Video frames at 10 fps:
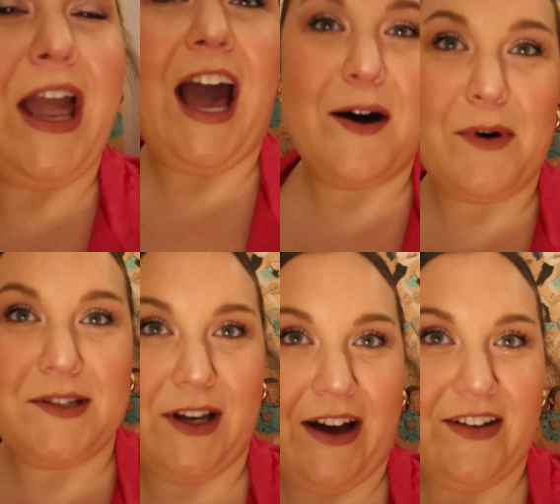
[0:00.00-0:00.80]
yeah, I'm
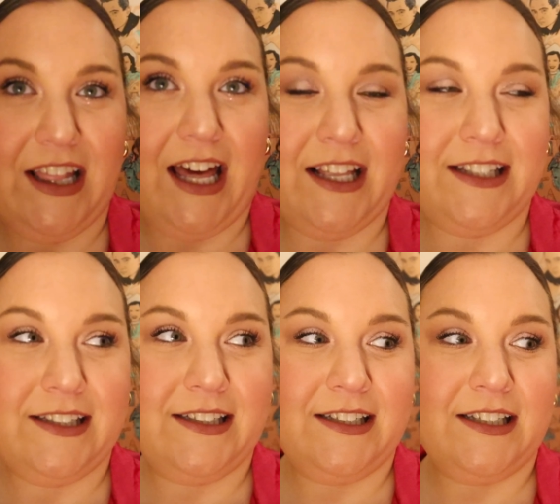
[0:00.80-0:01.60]
also having that. Oh,
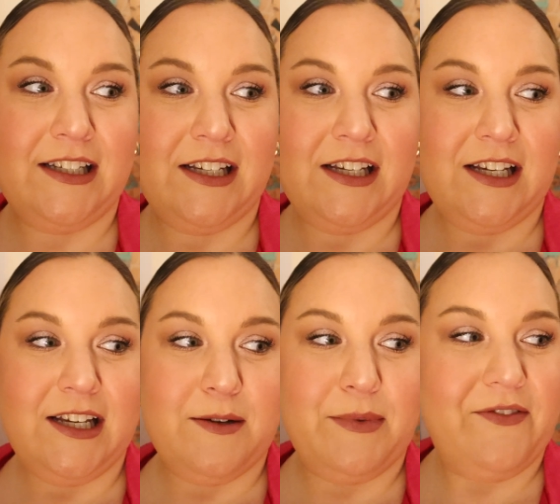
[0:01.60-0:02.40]
I also want that.
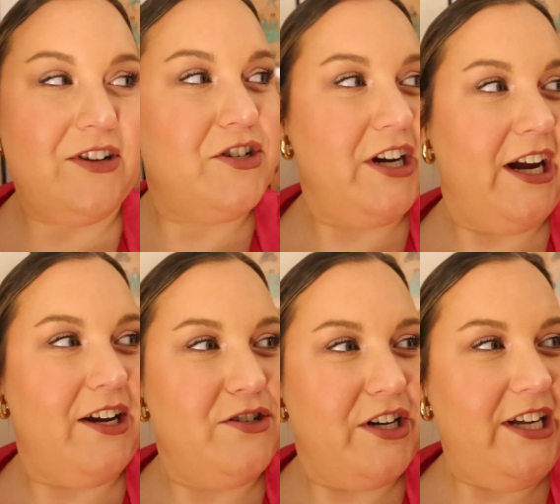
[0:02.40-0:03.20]
But for drink, are
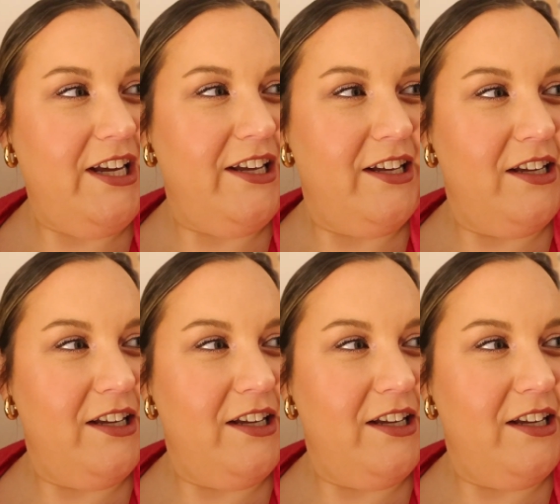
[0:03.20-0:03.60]
you drinking?